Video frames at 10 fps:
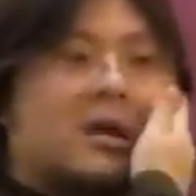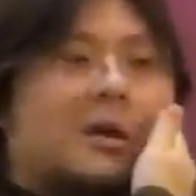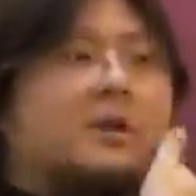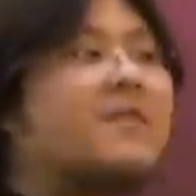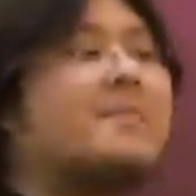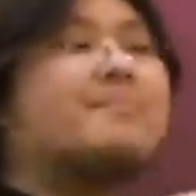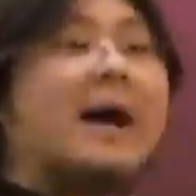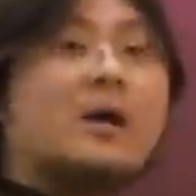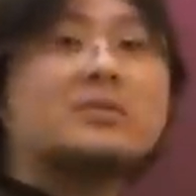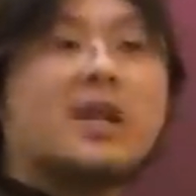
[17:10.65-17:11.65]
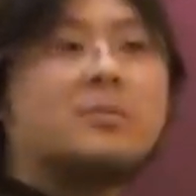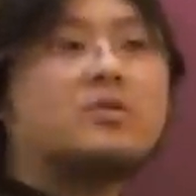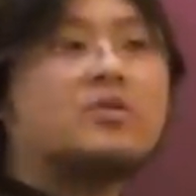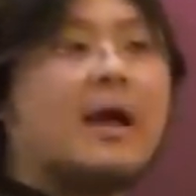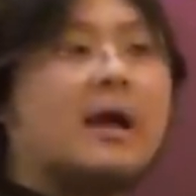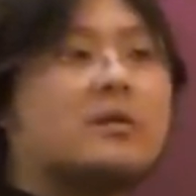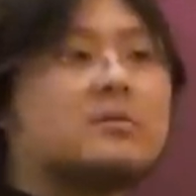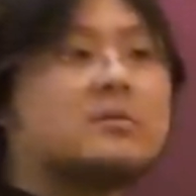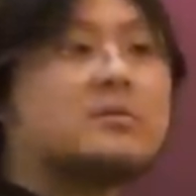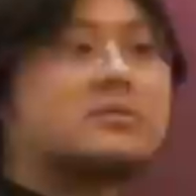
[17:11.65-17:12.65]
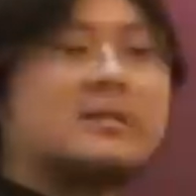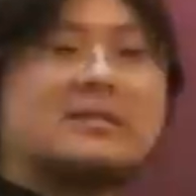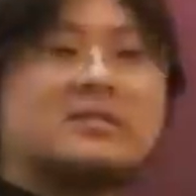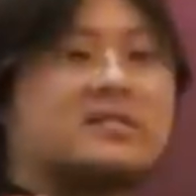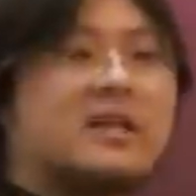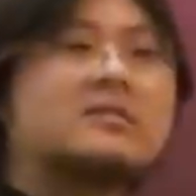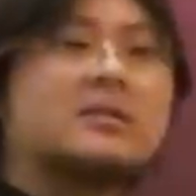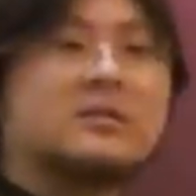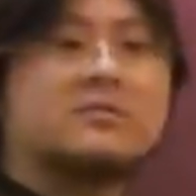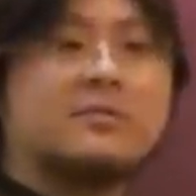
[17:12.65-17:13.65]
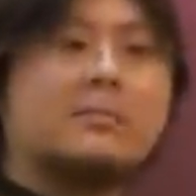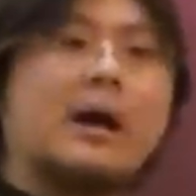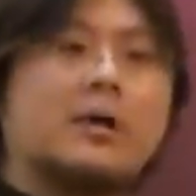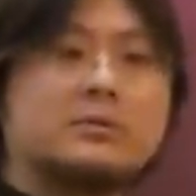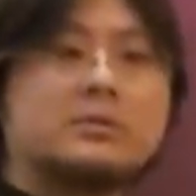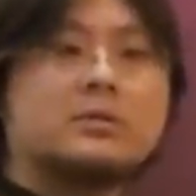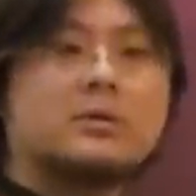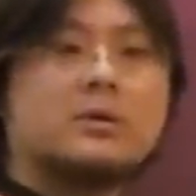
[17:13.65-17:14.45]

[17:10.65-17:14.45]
I mean, if a mouse came into your house, that's a death sentence for the mouse.